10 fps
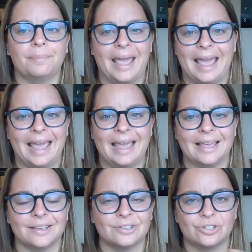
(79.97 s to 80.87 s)

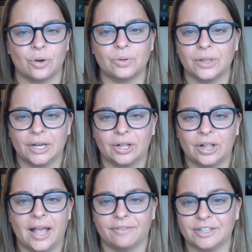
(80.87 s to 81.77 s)
pay so little
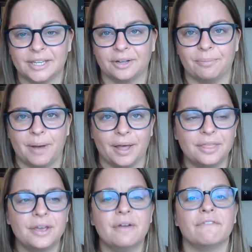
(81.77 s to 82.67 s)
every single month
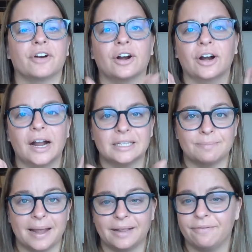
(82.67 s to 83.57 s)
for as
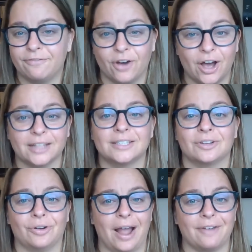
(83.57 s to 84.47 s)
many fonts,
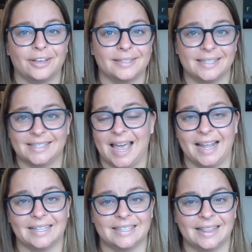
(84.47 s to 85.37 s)
graphics,
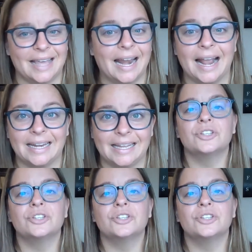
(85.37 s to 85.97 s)
designs that I need.